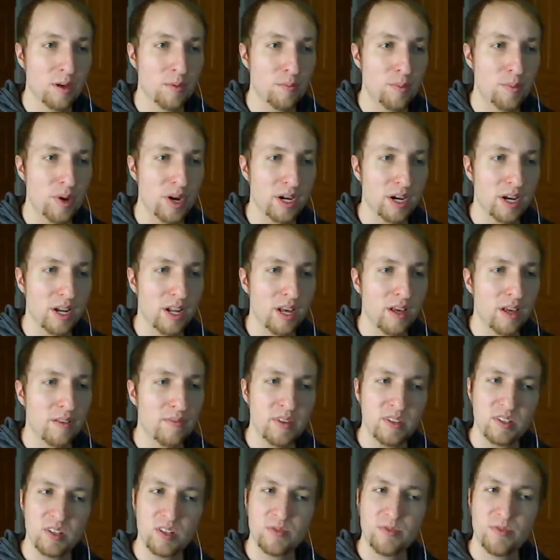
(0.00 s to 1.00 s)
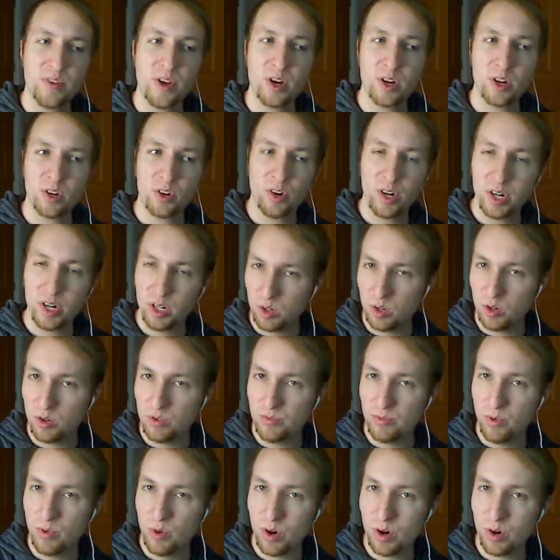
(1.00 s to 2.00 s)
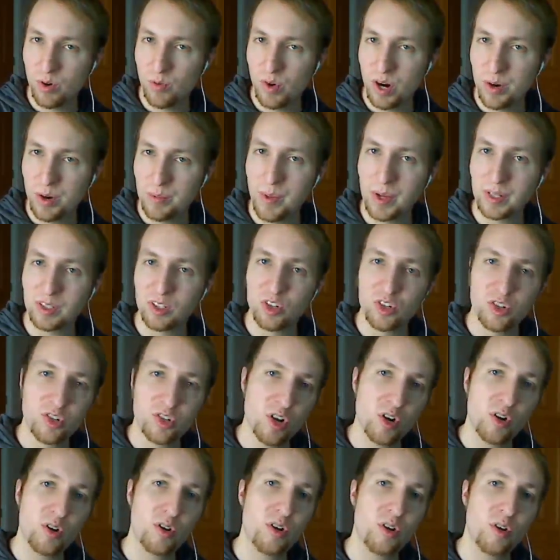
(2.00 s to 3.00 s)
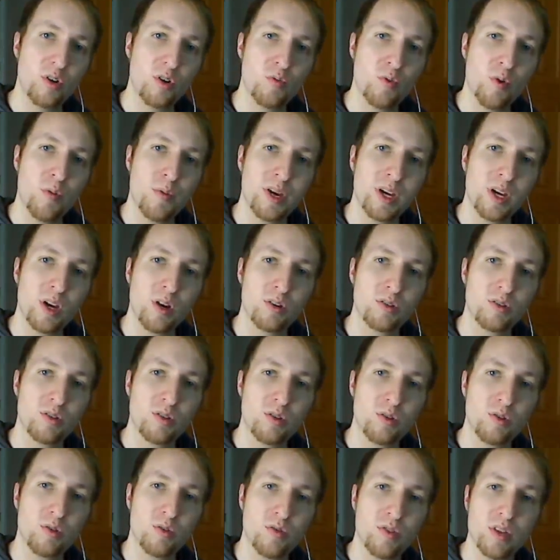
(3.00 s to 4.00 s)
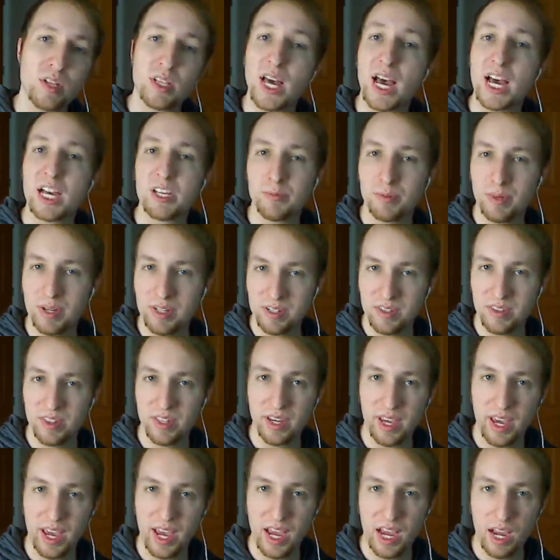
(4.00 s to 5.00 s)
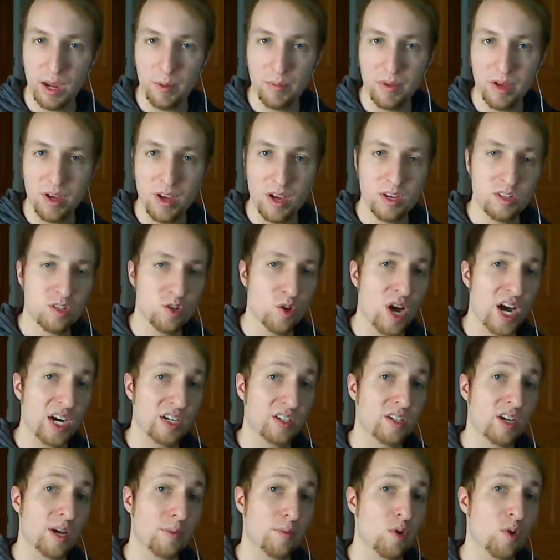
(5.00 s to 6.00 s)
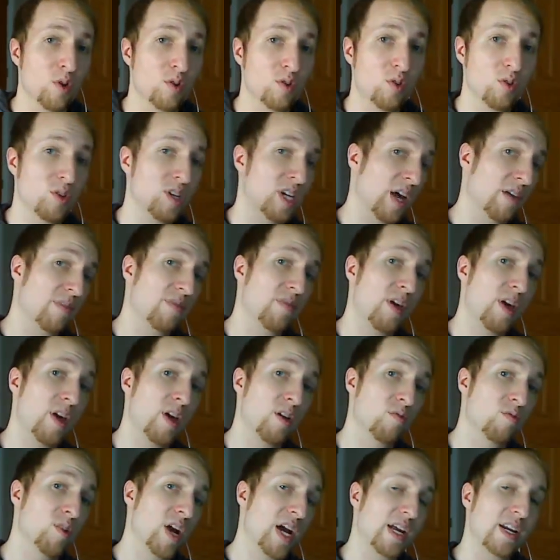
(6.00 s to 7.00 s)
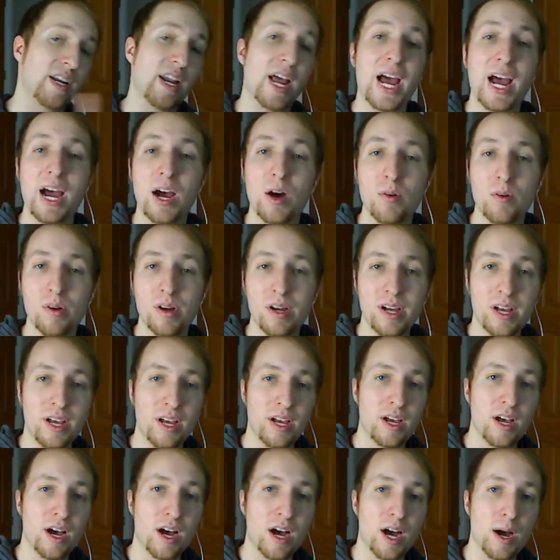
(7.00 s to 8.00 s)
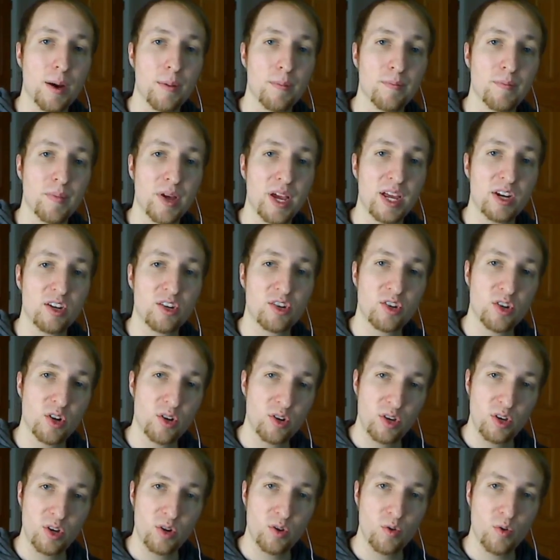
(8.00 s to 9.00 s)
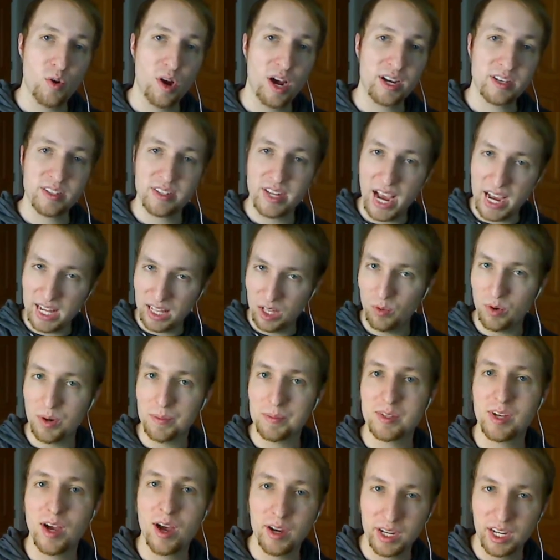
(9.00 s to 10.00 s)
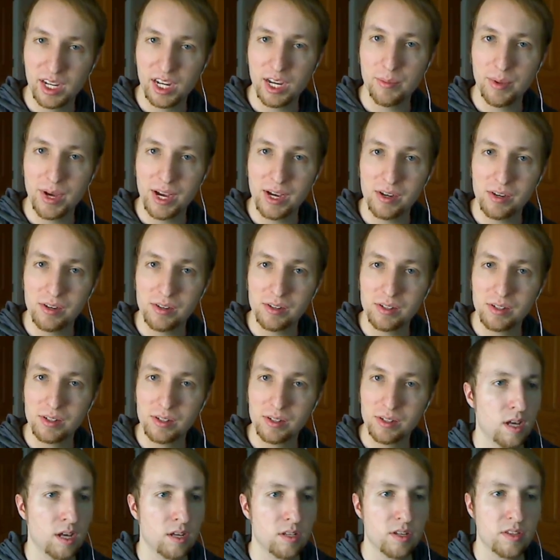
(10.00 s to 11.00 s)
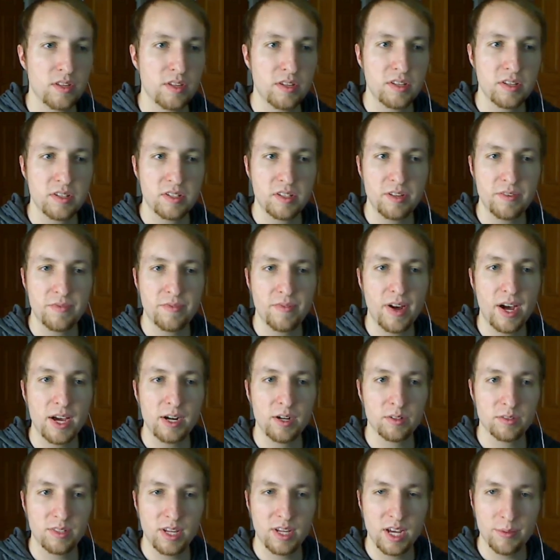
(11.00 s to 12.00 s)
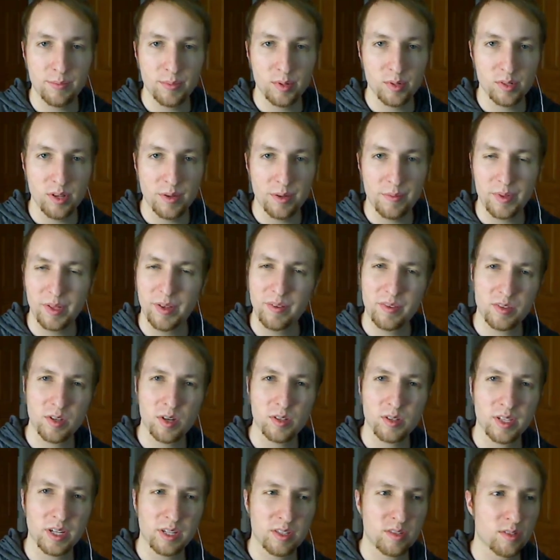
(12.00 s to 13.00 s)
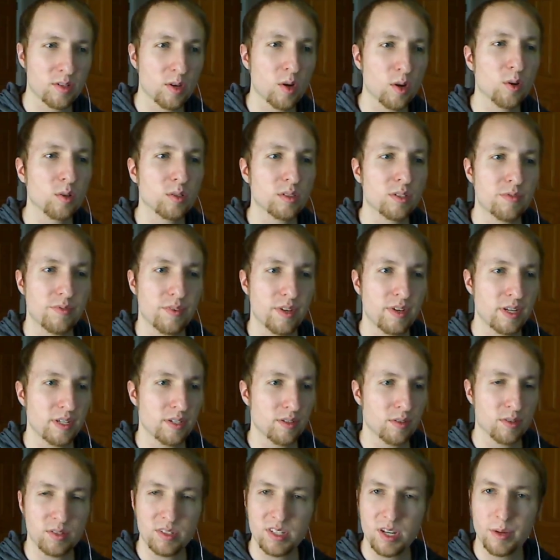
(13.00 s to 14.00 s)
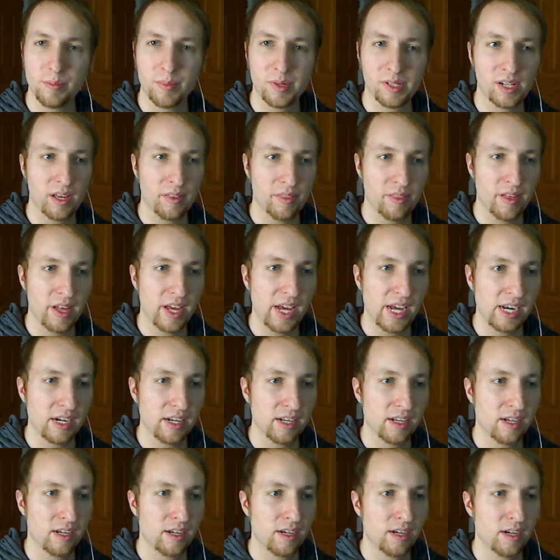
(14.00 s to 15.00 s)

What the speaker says: But this is very critical for what I'm about to show you when we go to the last place in the game. So actually I'm going to cut there right now and show you exactly what I'm talking about. So this is the final temple. I believe it's called like Skuldafin or something like that.